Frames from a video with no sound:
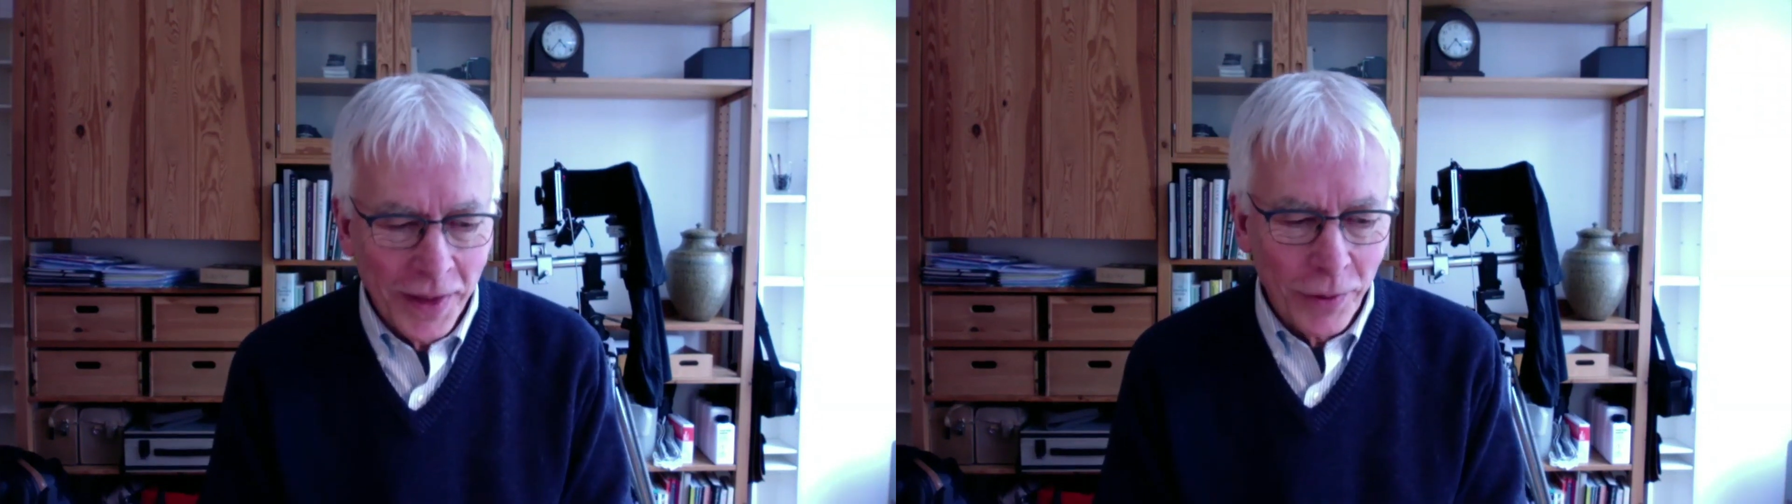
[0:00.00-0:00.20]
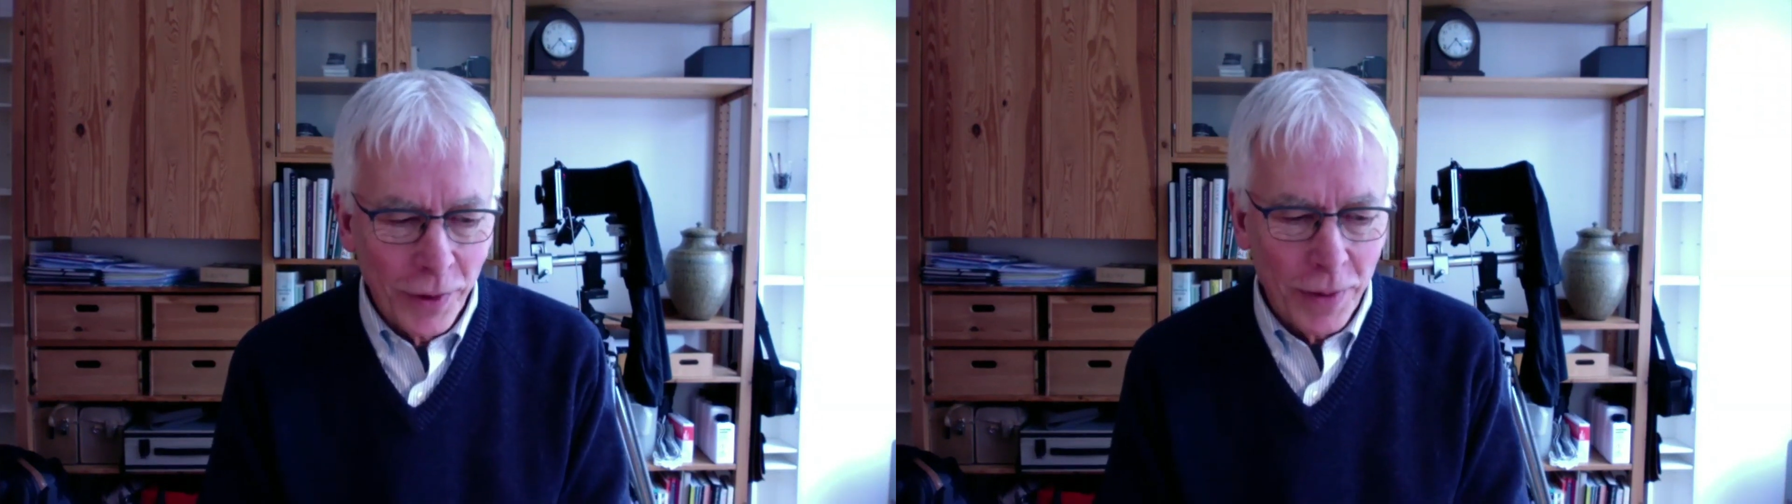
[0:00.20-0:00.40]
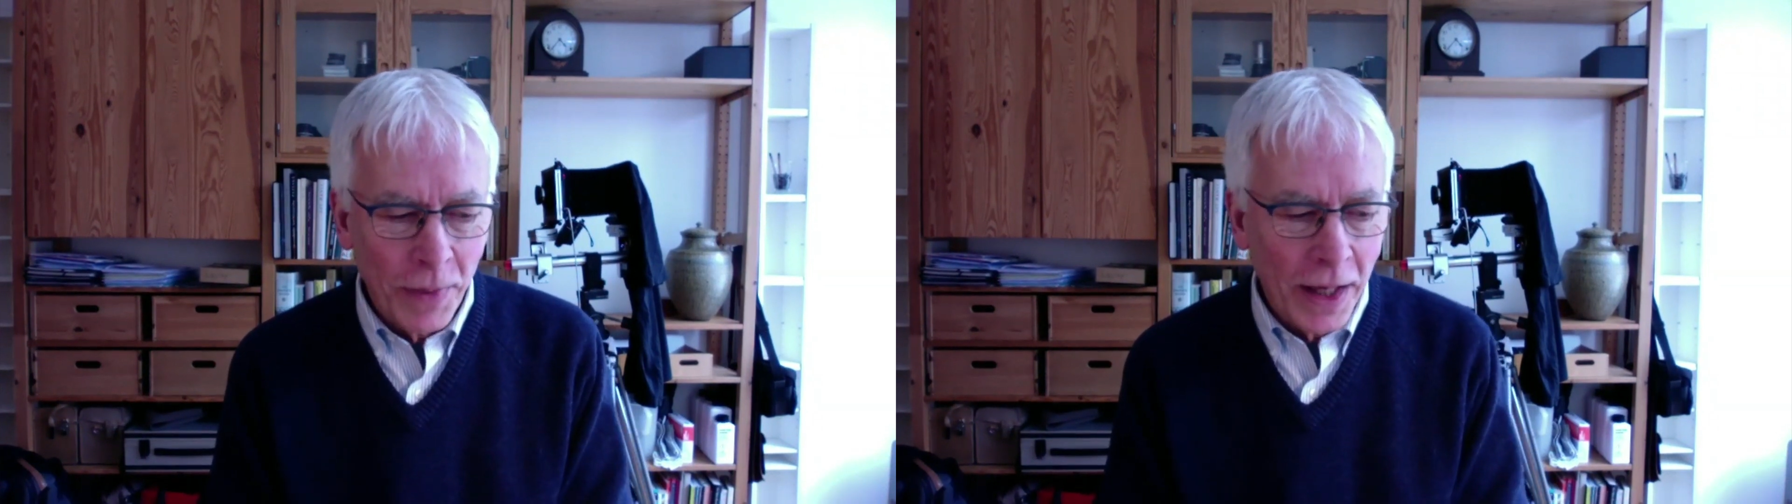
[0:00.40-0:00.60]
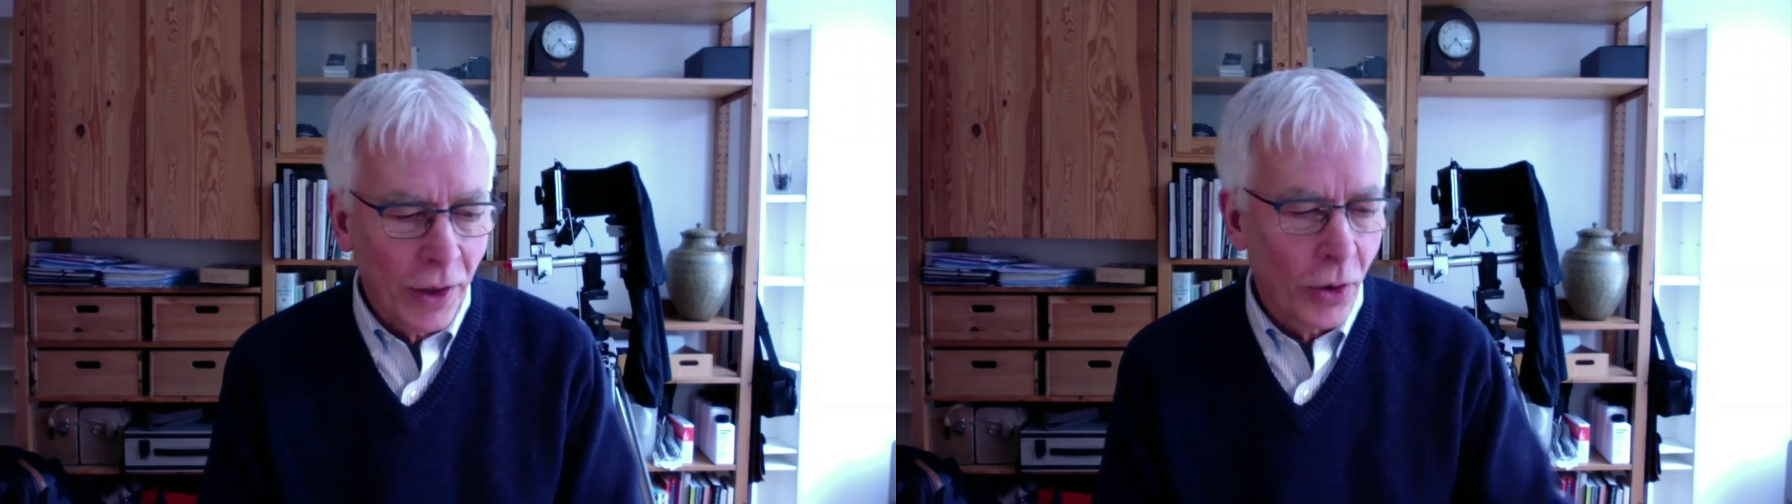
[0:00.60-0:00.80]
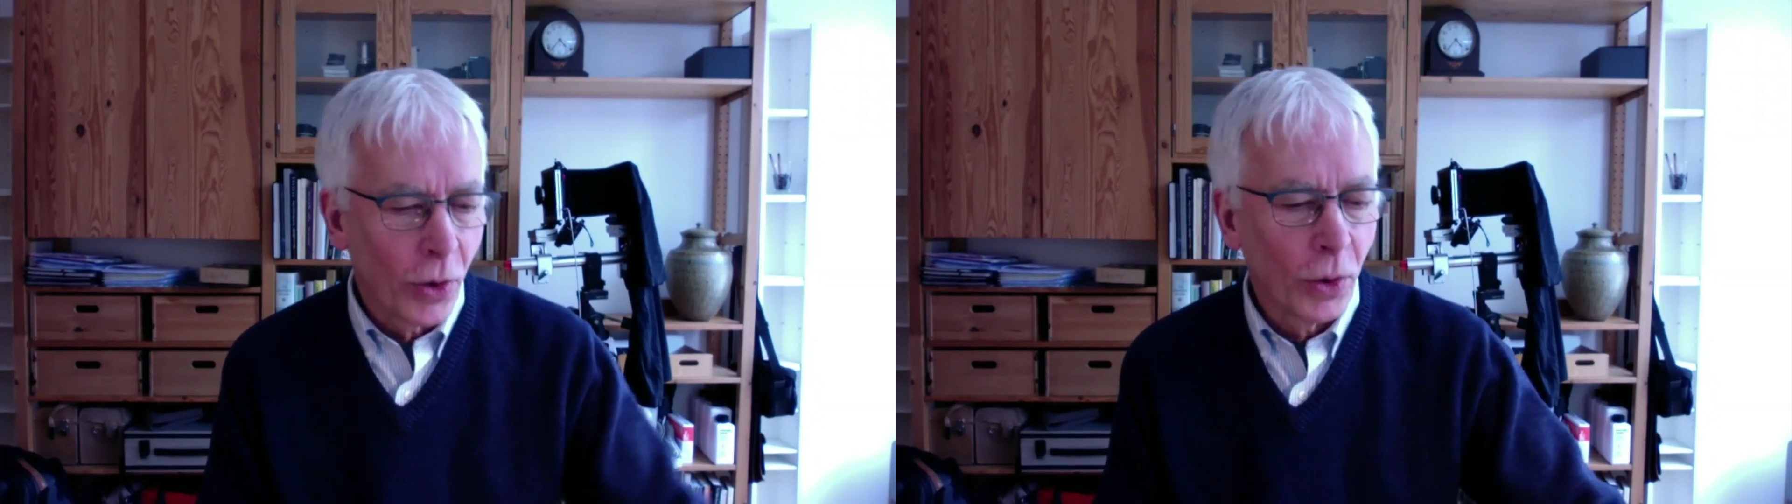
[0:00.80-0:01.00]
that was my
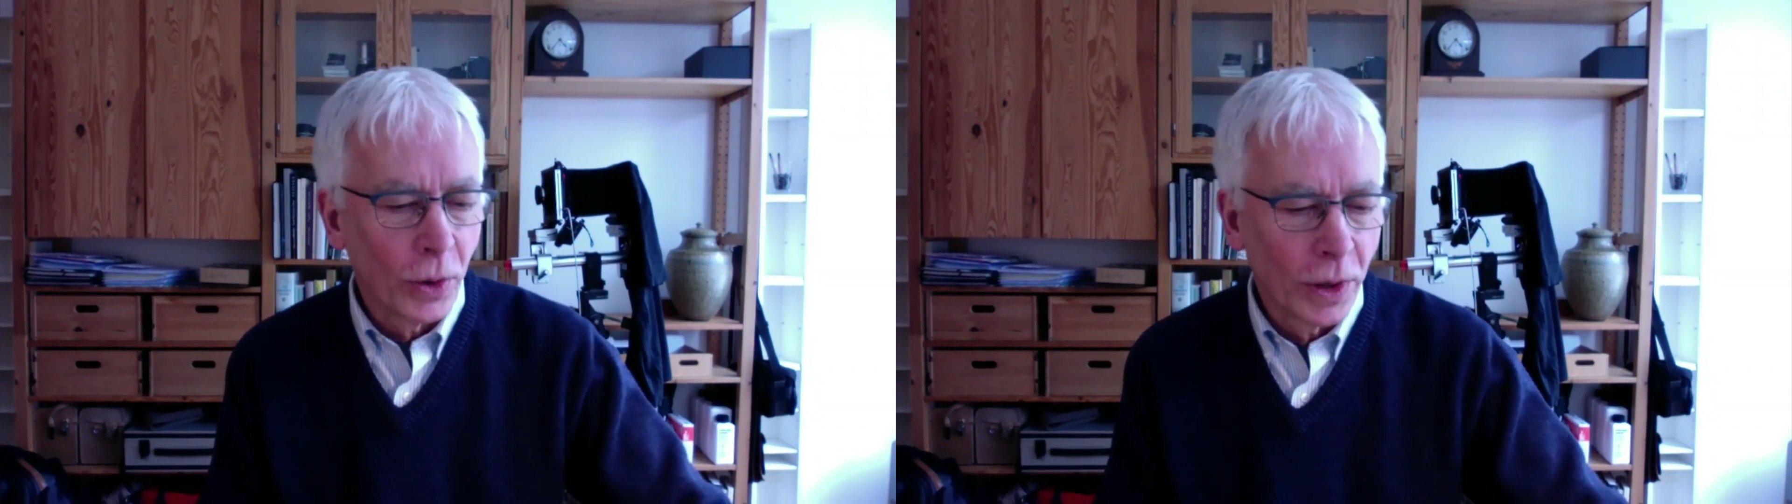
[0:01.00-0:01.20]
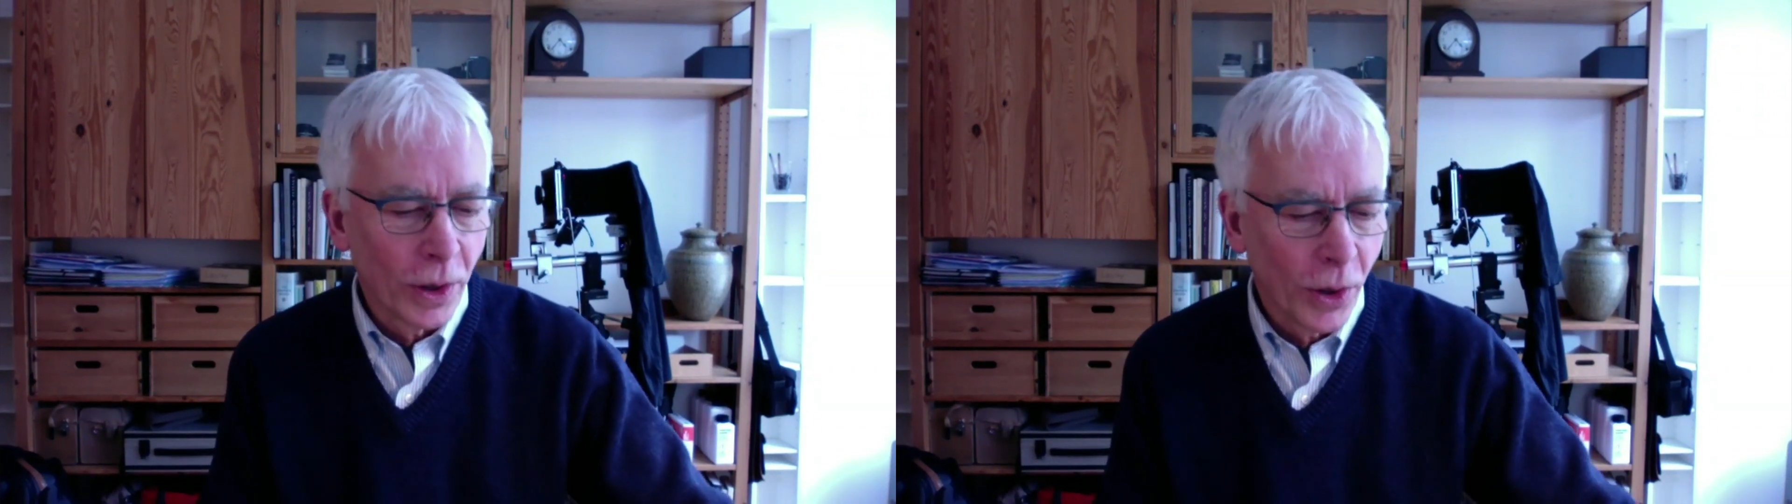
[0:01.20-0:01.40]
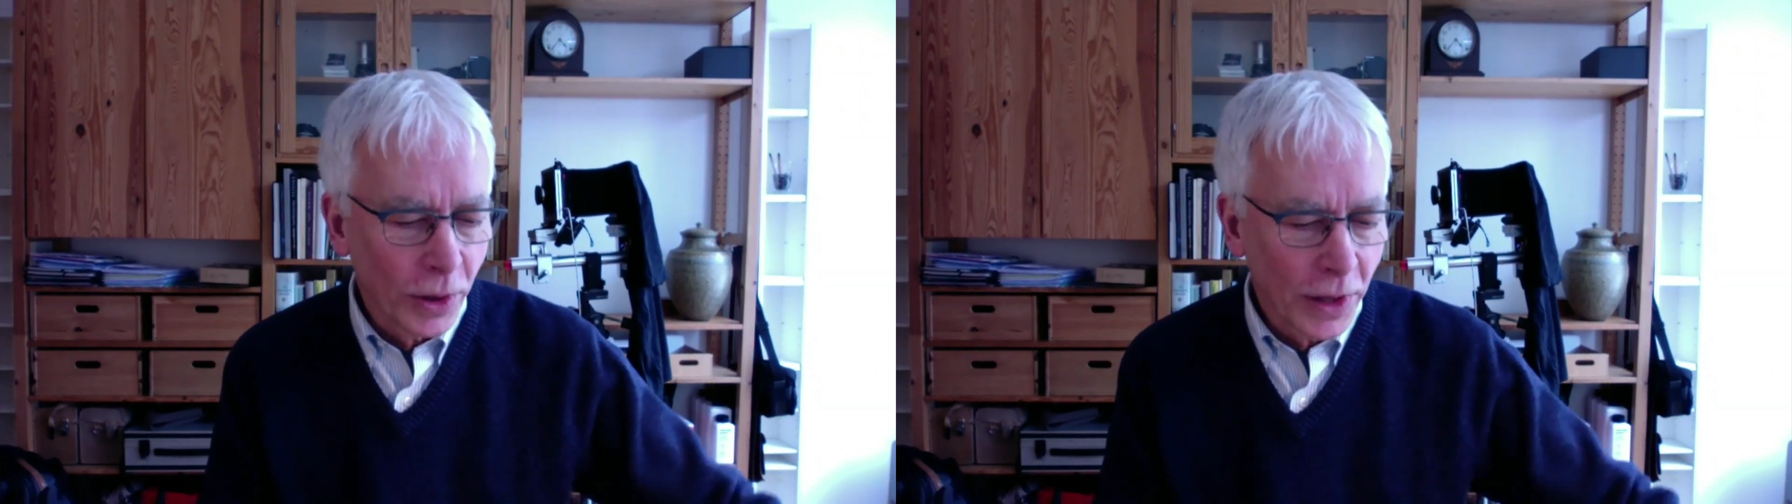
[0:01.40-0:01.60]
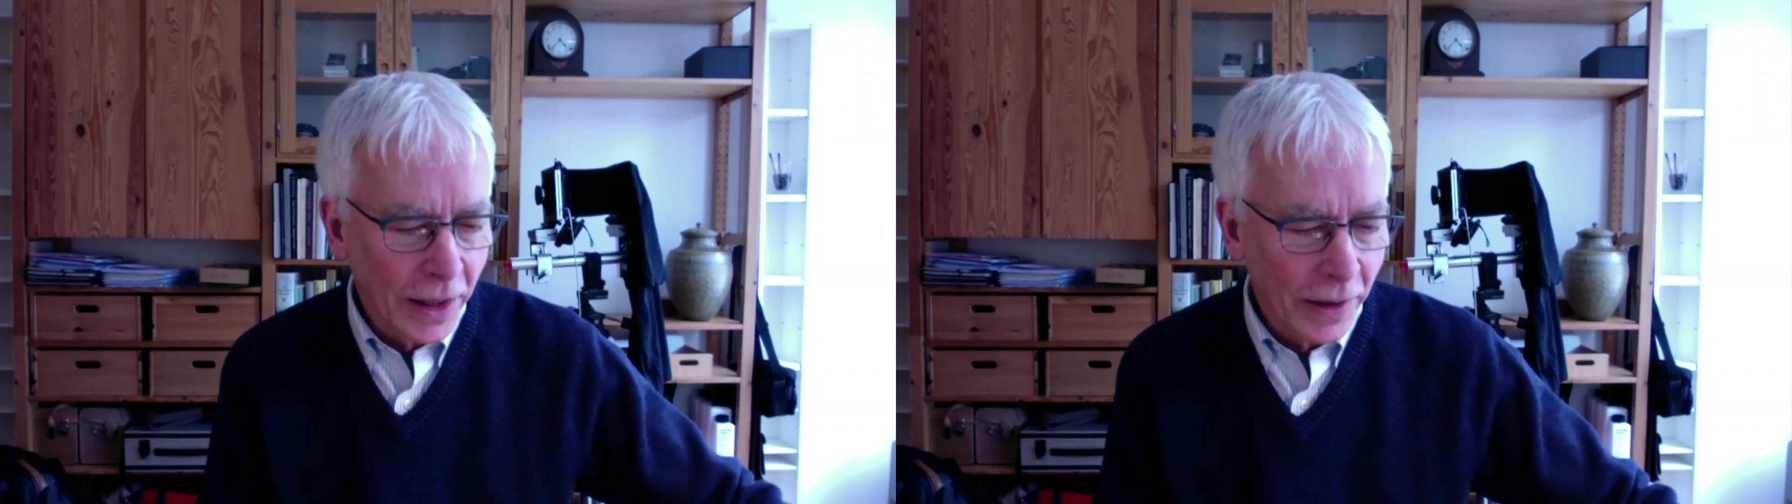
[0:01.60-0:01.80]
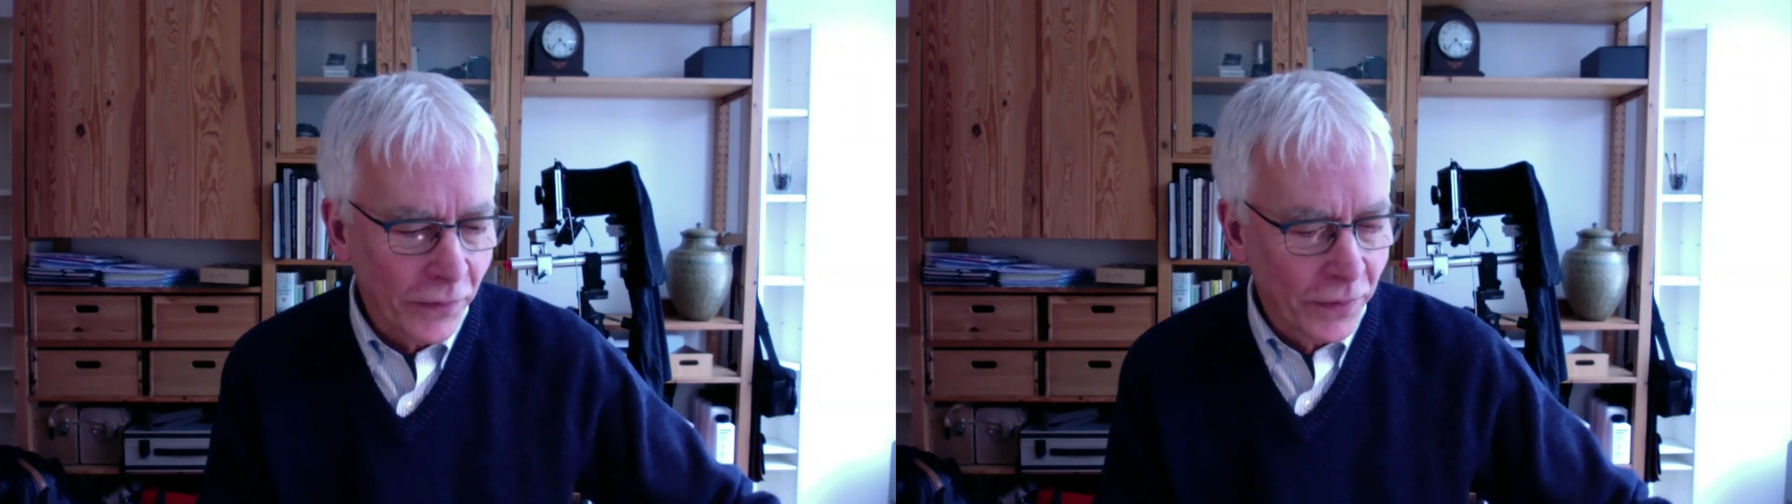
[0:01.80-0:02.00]
whole whole
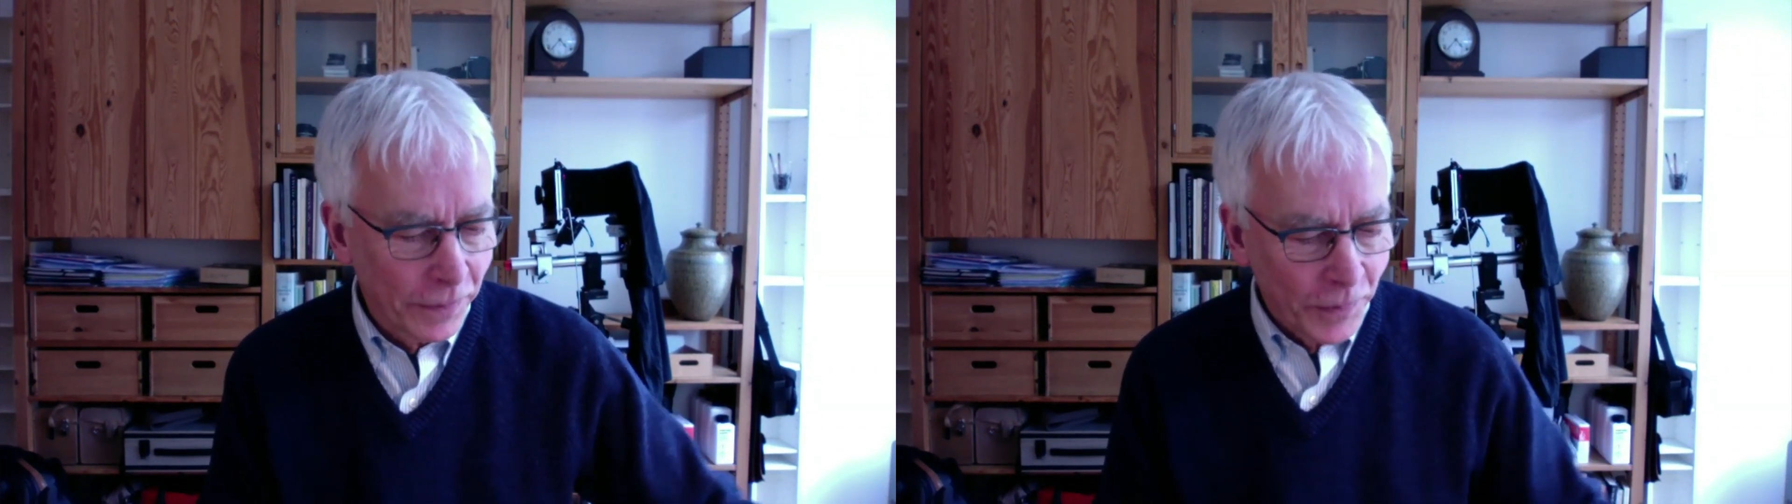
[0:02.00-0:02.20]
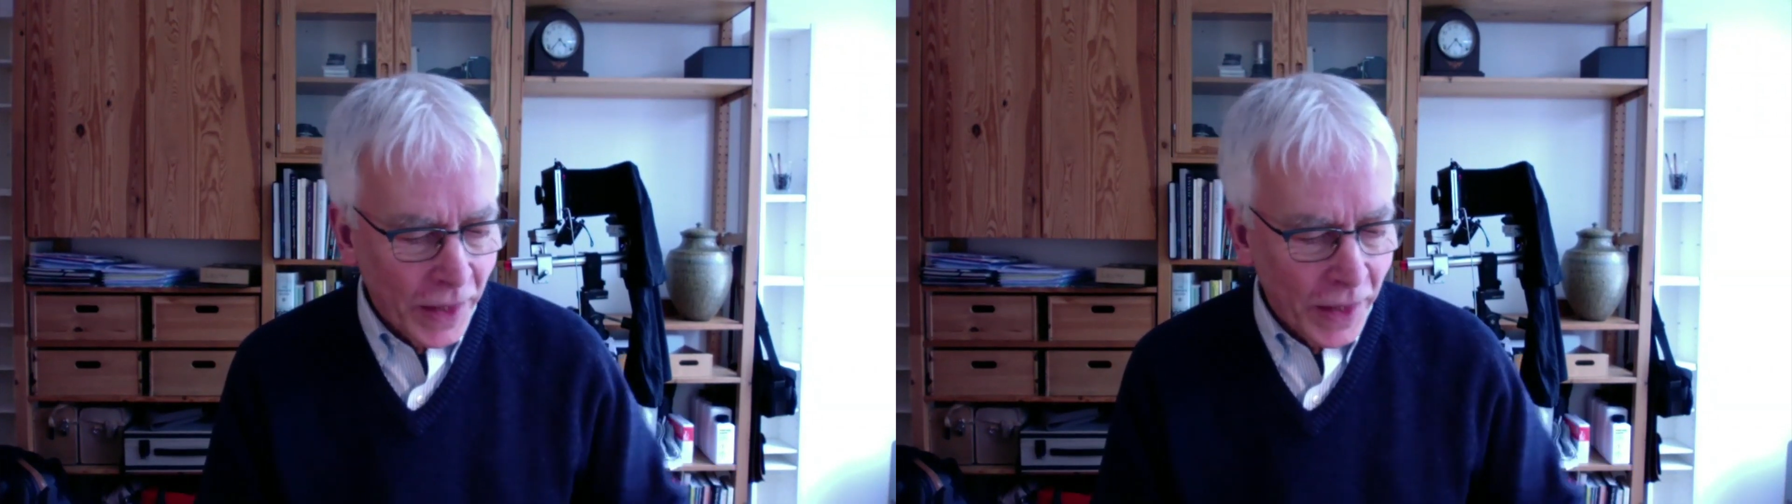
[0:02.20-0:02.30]
life.